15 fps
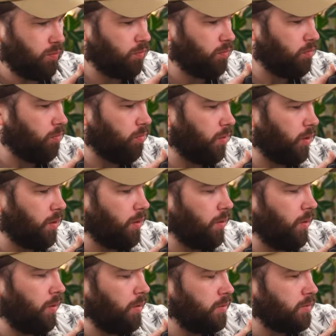
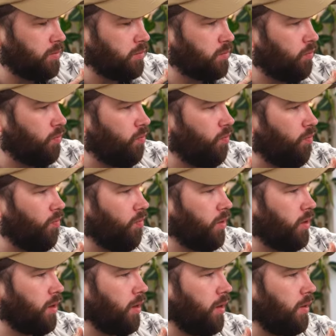
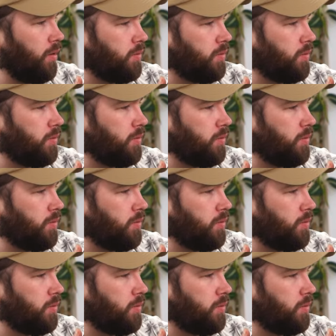(silent)